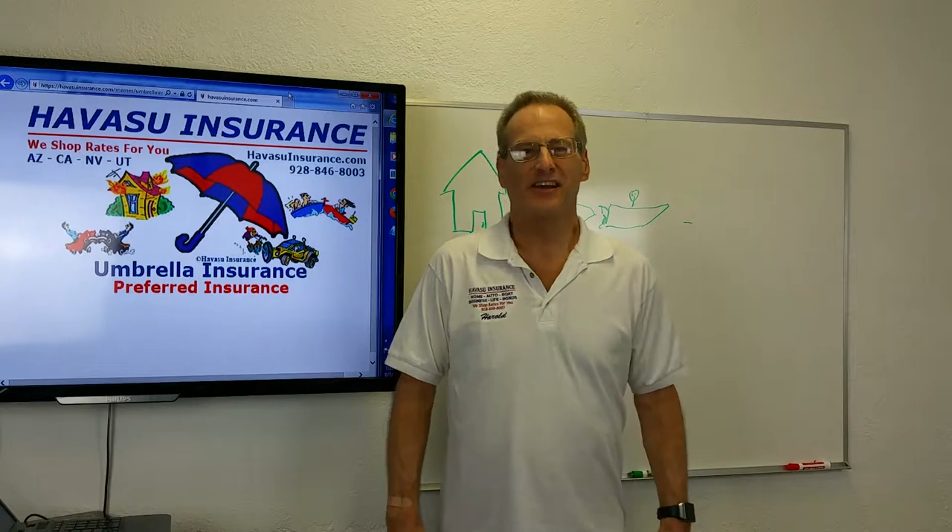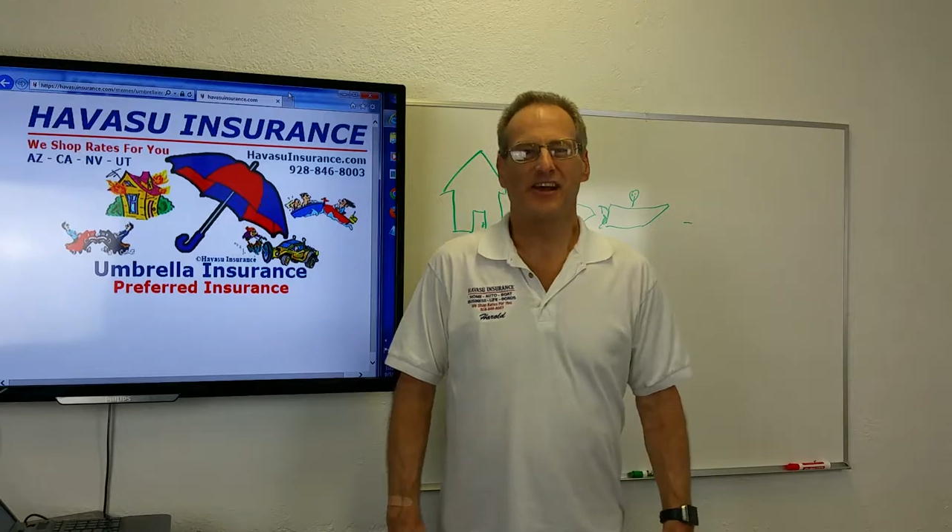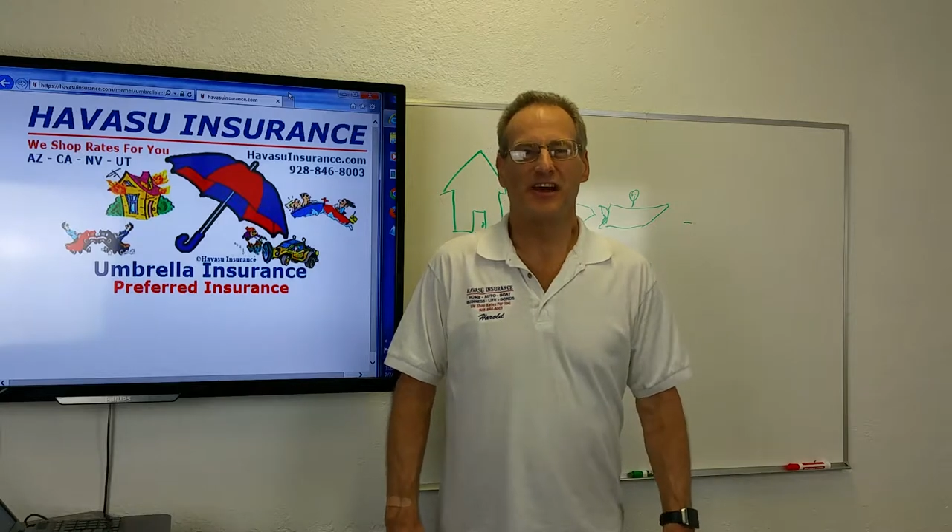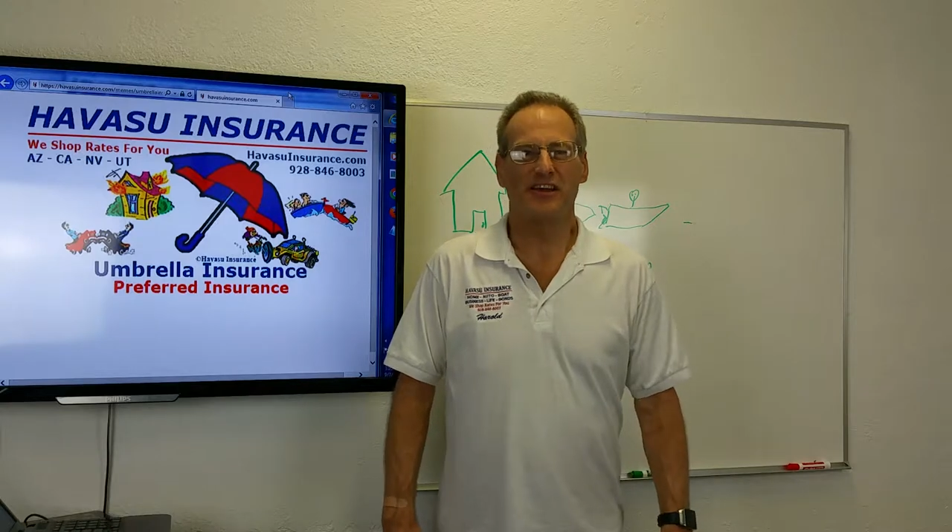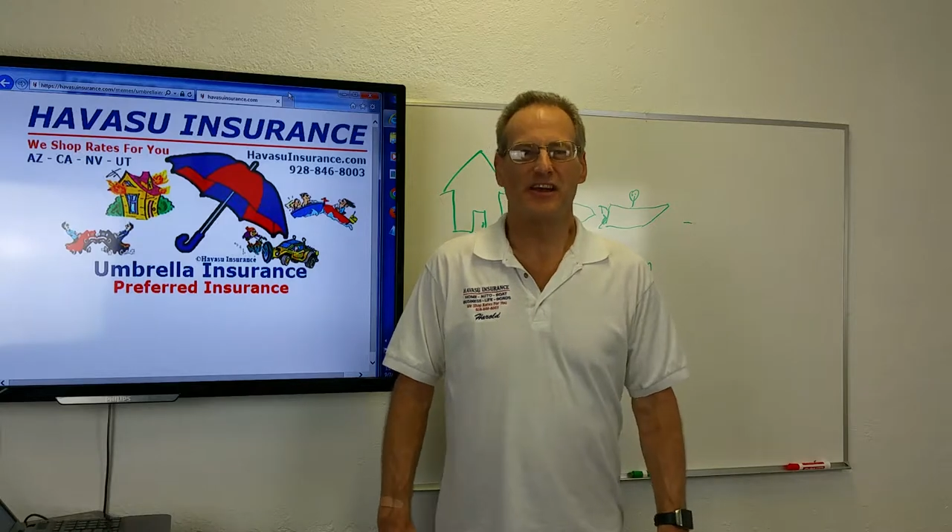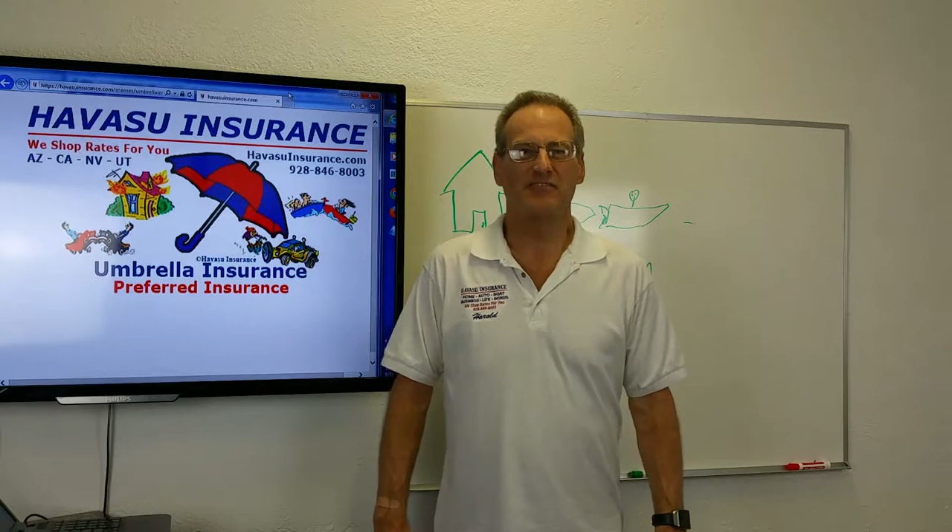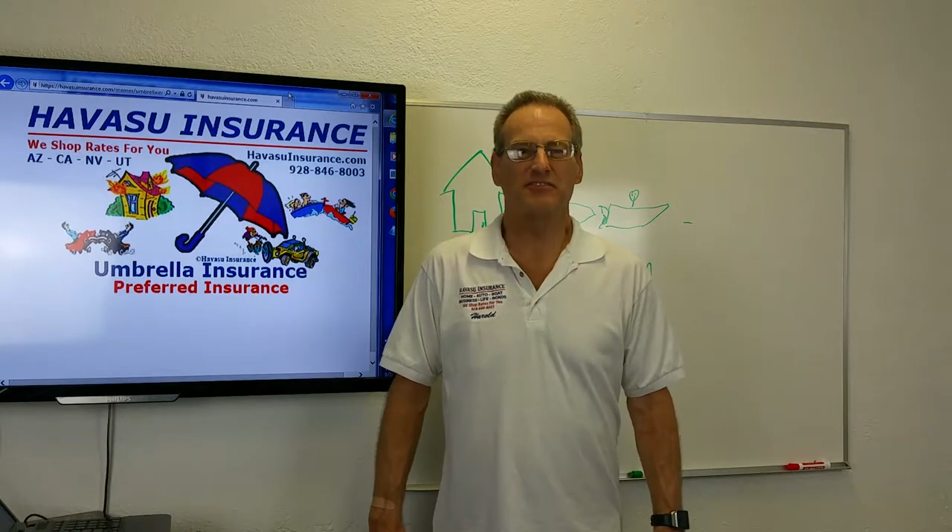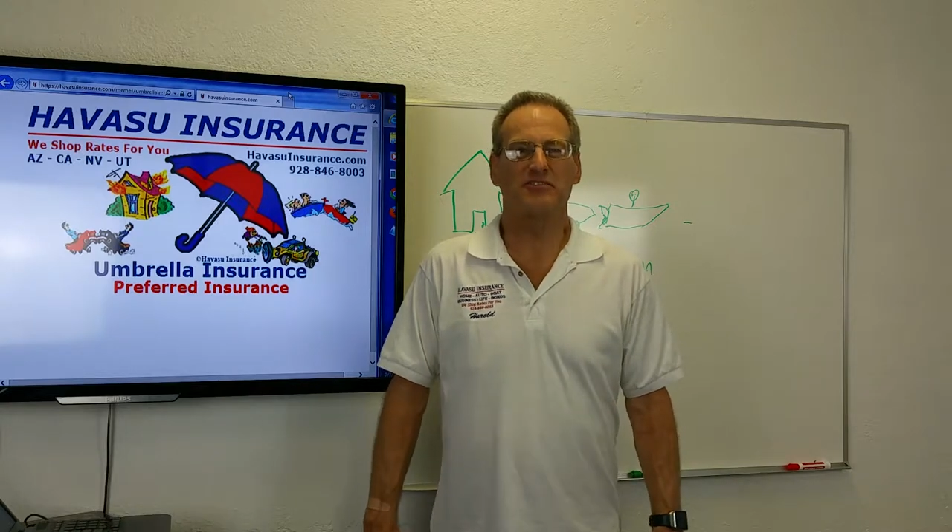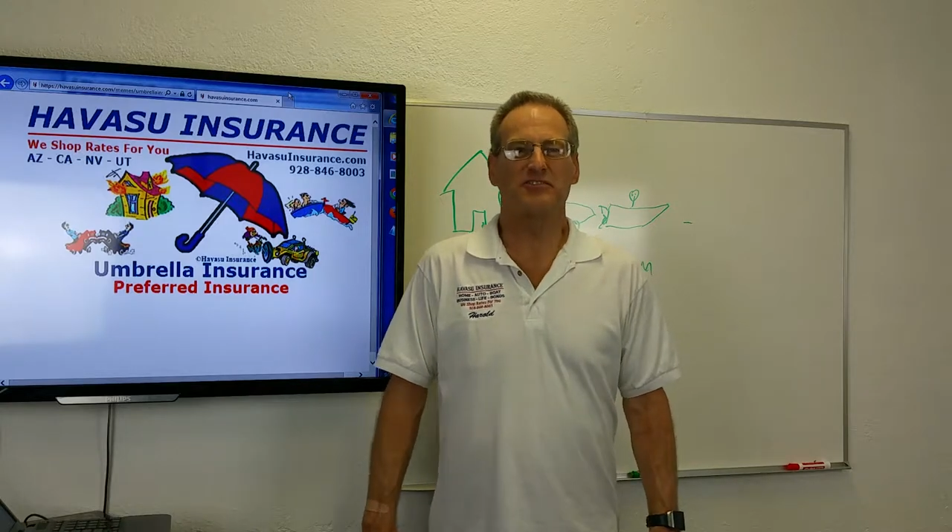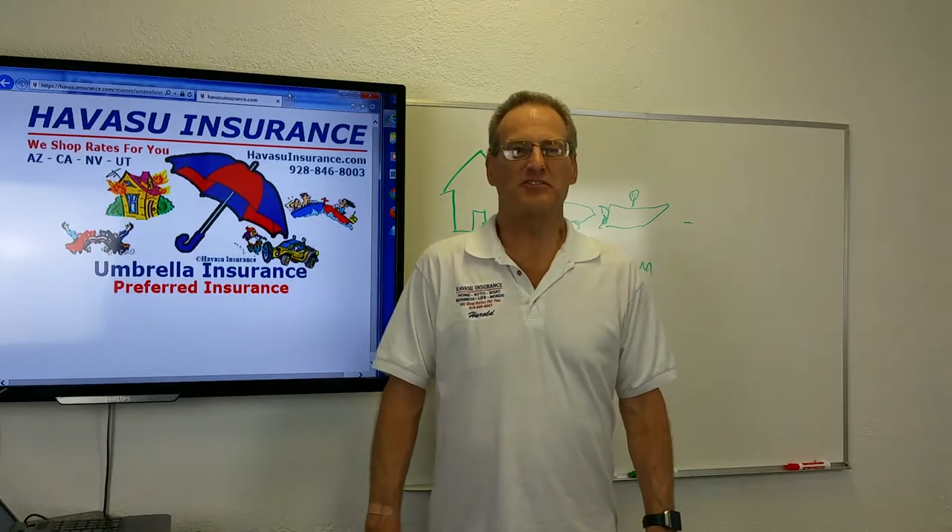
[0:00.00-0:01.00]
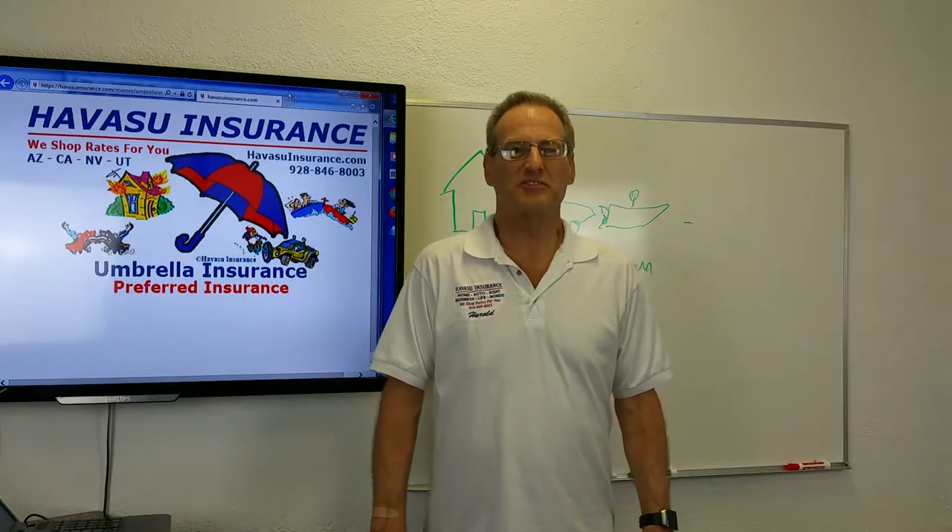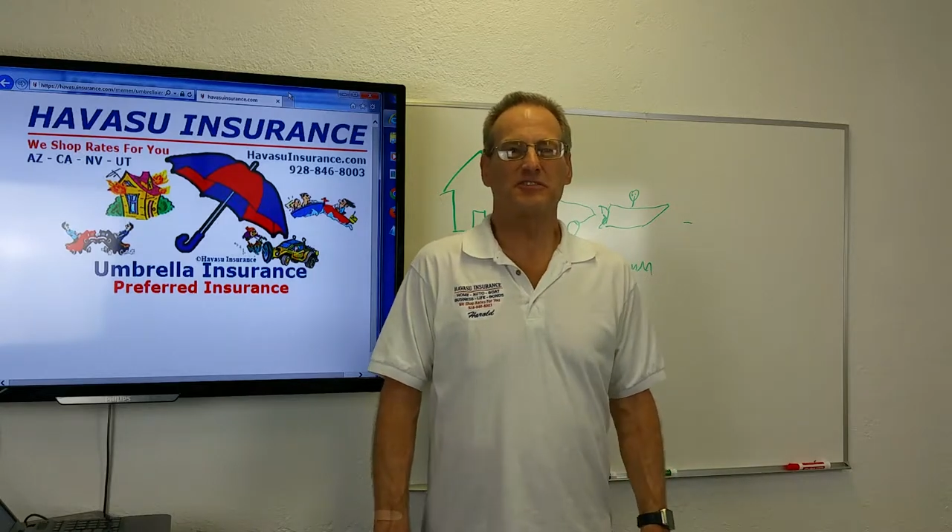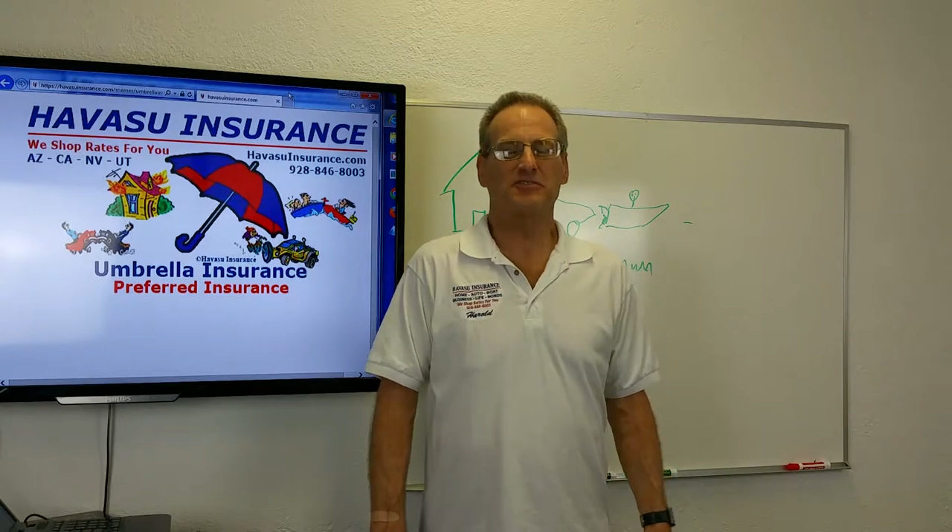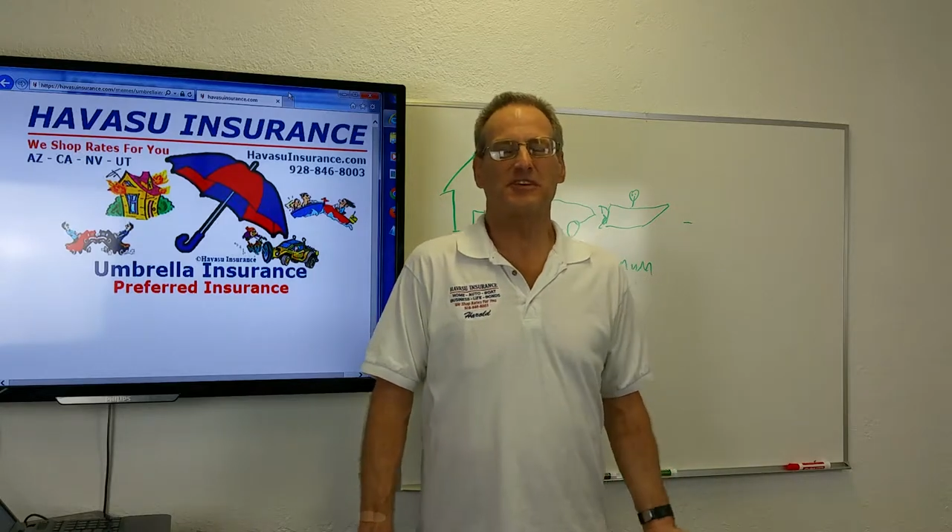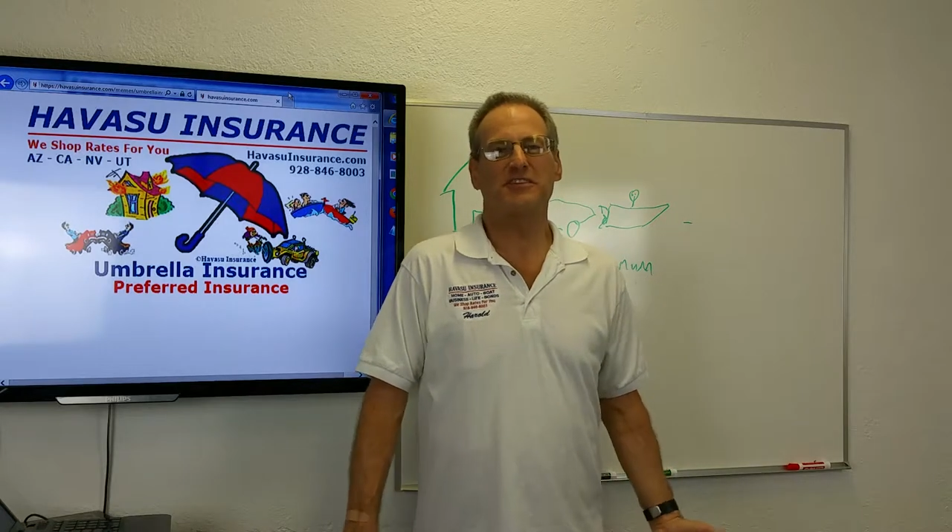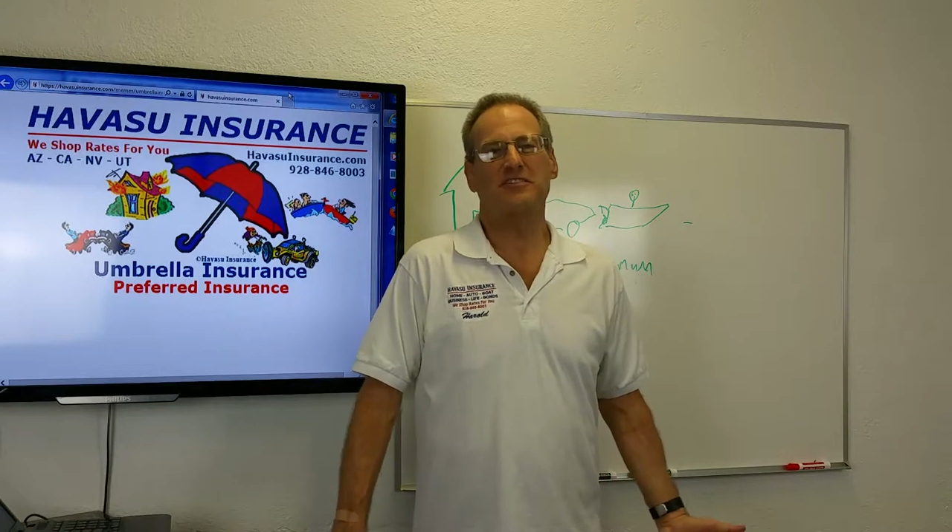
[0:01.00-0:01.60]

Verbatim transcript: Howdy Havasu Insurance fans,